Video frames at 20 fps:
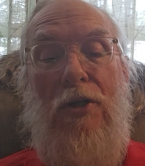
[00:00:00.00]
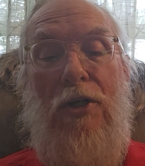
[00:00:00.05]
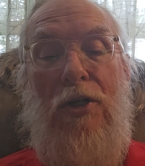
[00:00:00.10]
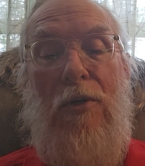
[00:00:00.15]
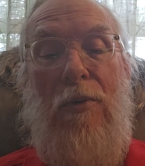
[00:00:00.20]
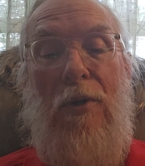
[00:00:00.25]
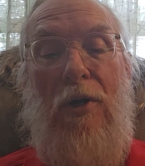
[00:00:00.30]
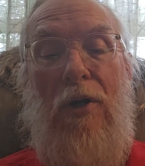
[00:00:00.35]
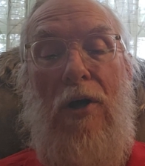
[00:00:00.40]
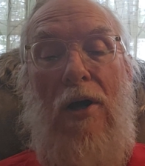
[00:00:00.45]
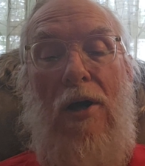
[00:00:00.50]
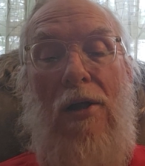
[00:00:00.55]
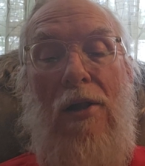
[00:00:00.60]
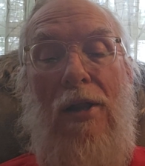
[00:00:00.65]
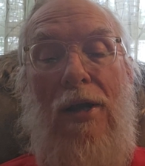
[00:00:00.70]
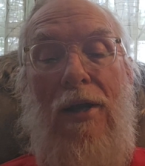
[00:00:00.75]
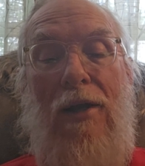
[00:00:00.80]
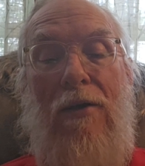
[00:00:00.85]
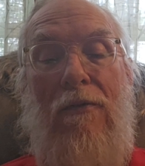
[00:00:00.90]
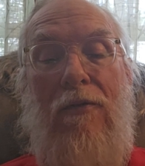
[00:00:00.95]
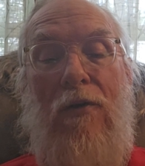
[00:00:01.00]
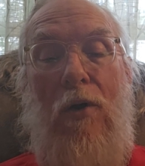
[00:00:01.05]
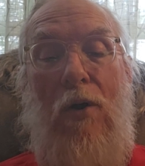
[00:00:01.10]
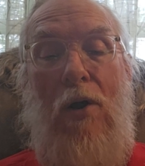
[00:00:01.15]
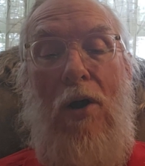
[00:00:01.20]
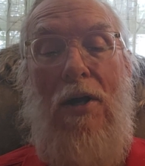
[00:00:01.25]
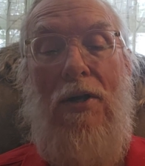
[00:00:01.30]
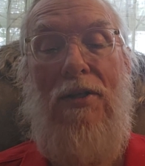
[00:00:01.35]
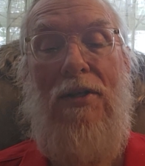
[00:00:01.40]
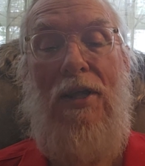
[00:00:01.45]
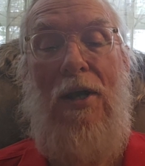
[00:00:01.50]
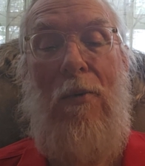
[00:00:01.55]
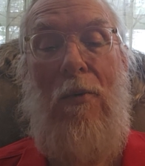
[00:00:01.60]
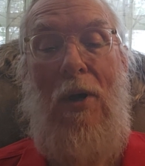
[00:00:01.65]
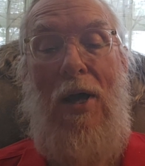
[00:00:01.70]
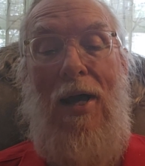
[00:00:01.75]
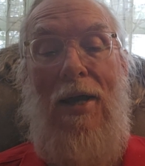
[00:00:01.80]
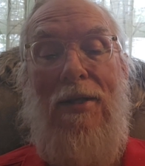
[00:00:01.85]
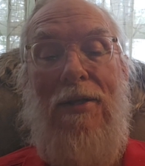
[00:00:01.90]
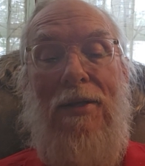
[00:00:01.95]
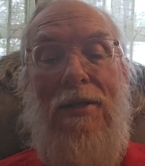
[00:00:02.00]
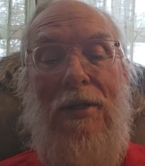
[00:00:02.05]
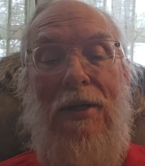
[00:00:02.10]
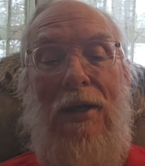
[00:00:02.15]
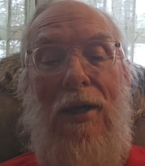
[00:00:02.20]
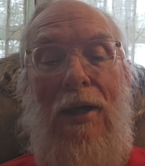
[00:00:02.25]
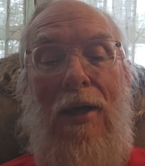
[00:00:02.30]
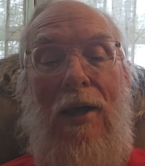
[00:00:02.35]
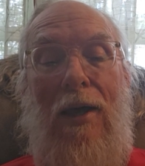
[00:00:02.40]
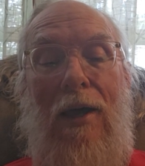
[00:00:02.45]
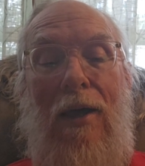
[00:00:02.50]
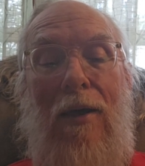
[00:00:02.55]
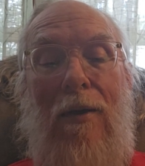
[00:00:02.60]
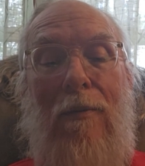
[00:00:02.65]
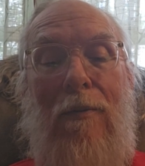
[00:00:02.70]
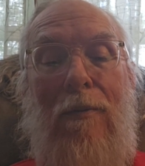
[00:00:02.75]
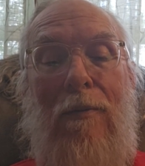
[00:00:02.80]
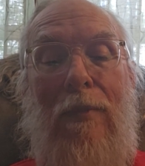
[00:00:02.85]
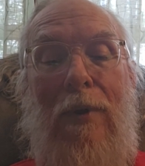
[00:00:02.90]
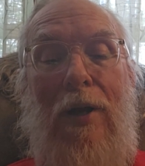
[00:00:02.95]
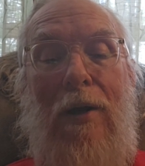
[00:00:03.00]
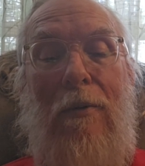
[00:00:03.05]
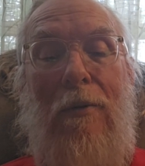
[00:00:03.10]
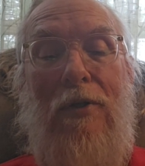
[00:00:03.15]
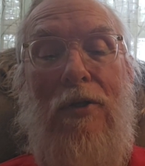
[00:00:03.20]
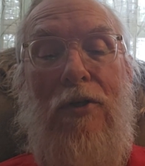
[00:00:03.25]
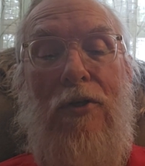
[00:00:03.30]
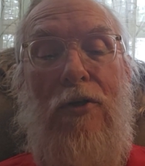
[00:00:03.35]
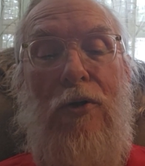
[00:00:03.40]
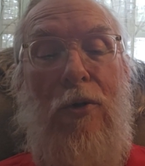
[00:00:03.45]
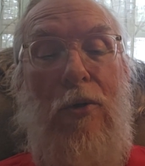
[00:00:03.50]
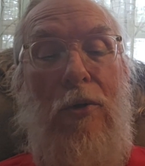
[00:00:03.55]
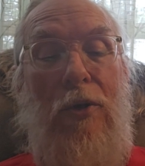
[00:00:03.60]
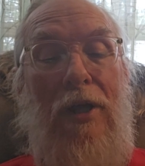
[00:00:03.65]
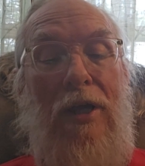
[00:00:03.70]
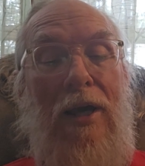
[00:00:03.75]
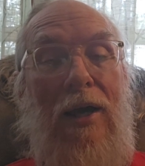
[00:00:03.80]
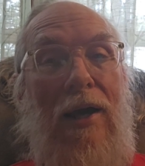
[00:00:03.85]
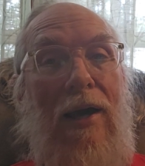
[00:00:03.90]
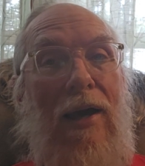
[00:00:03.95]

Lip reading: to it all, and of course there was. But it was truly a